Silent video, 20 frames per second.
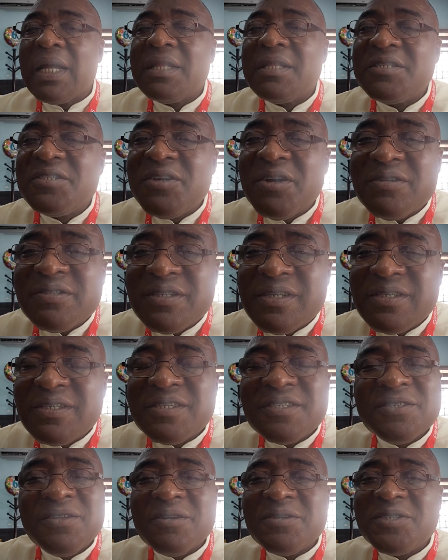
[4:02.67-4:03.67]
And justice
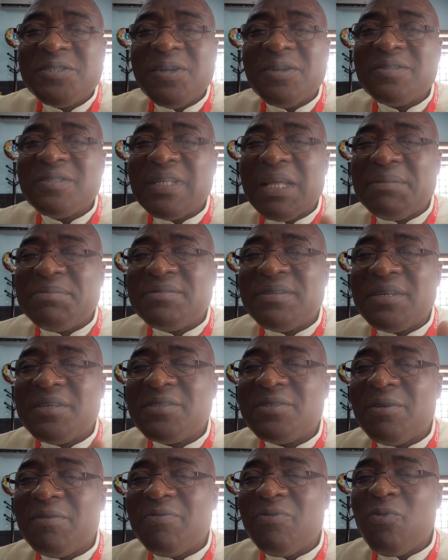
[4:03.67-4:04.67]
is not just
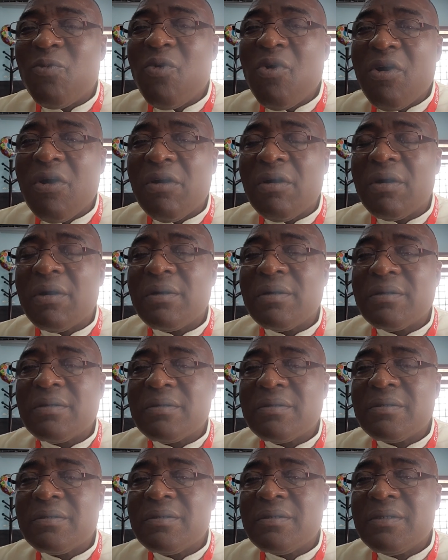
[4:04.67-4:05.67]
absence of war.
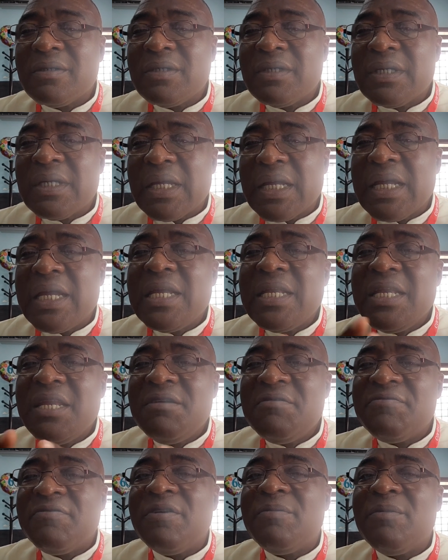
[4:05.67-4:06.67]

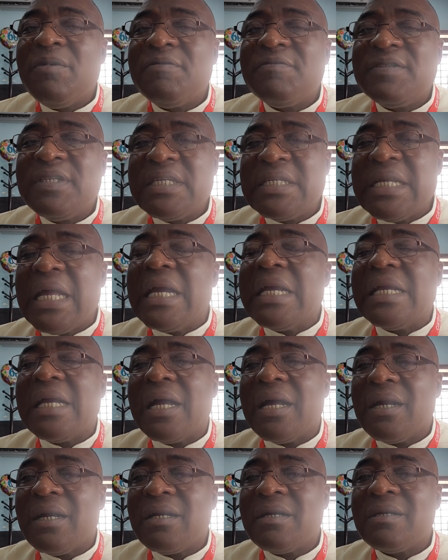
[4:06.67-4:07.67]
Any form of
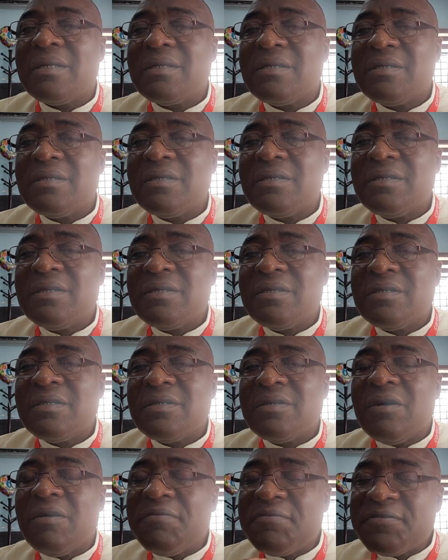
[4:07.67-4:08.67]
denial
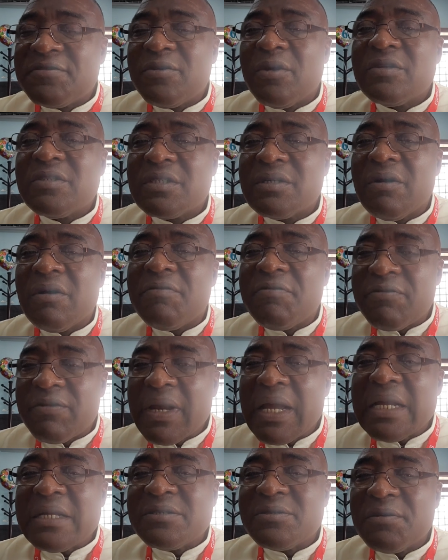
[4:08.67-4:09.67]
of
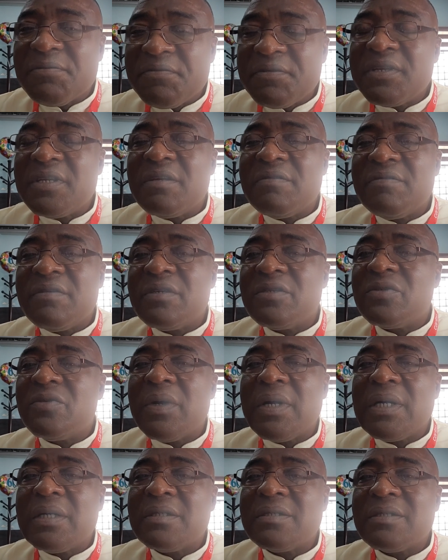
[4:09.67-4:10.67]
rights of
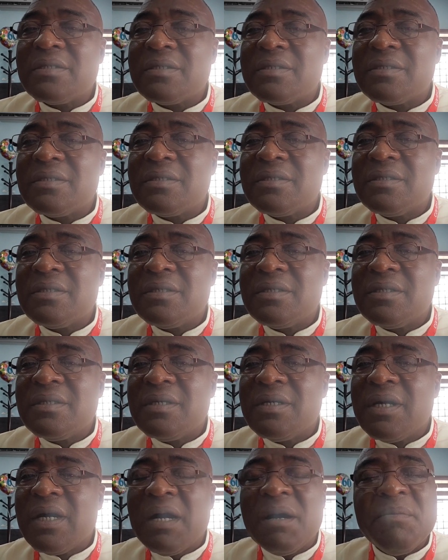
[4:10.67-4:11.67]
individuals
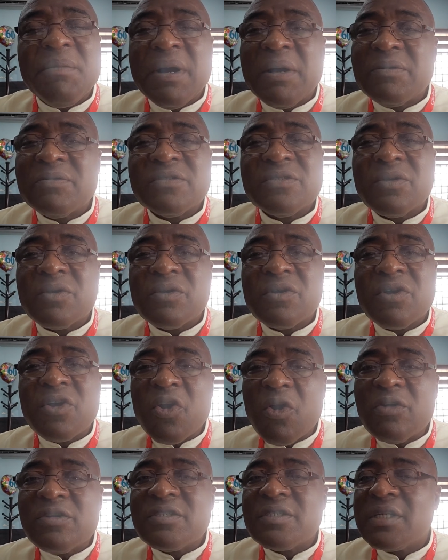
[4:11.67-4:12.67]
amounts to
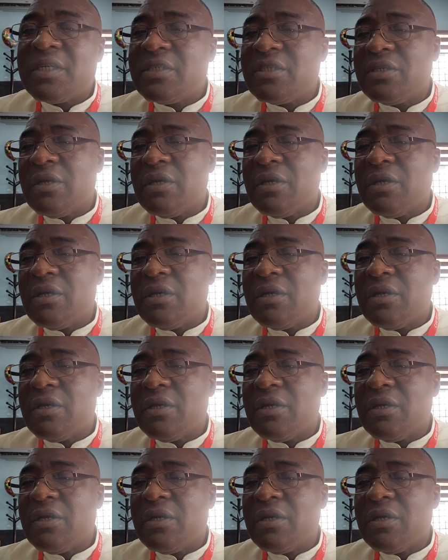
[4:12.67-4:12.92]
gross